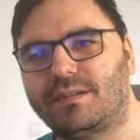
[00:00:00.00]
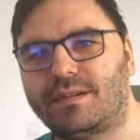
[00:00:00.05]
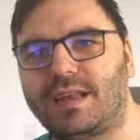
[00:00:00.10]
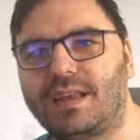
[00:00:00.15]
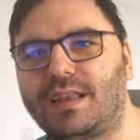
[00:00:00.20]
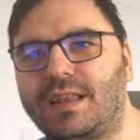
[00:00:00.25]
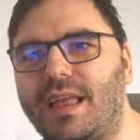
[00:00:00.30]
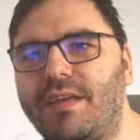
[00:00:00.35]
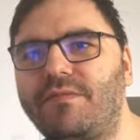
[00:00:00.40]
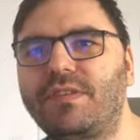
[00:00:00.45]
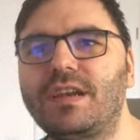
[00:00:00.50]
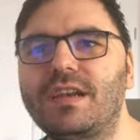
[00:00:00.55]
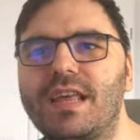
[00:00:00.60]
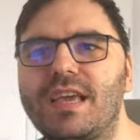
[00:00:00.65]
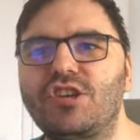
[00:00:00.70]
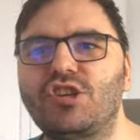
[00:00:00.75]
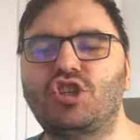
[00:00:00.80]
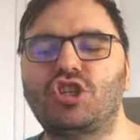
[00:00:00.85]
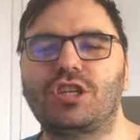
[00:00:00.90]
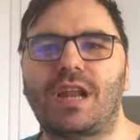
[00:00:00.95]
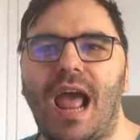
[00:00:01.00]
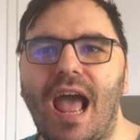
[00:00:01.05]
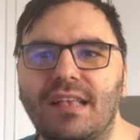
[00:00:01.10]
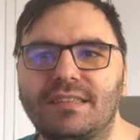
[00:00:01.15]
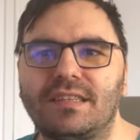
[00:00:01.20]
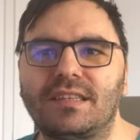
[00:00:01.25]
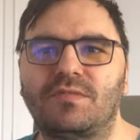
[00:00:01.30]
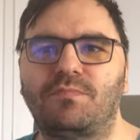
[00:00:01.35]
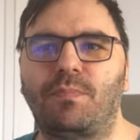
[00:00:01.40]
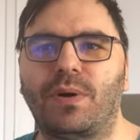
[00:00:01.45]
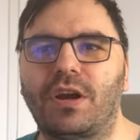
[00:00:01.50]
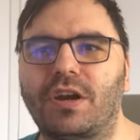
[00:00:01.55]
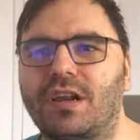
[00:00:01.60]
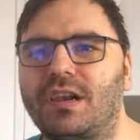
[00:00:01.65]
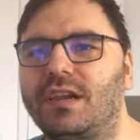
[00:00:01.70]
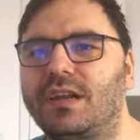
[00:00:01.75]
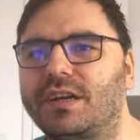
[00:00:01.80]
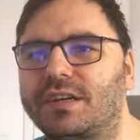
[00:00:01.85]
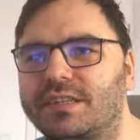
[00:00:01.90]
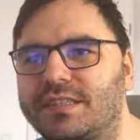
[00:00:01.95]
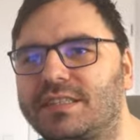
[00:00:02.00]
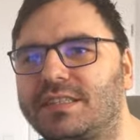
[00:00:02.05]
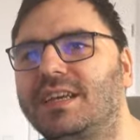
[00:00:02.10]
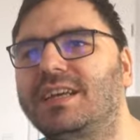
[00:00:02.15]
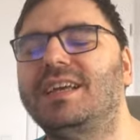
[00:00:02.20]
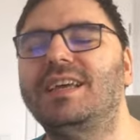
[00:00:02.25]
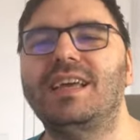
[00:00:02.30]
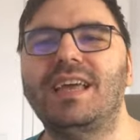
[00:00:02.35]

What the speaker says: Like, every nation has its burglars.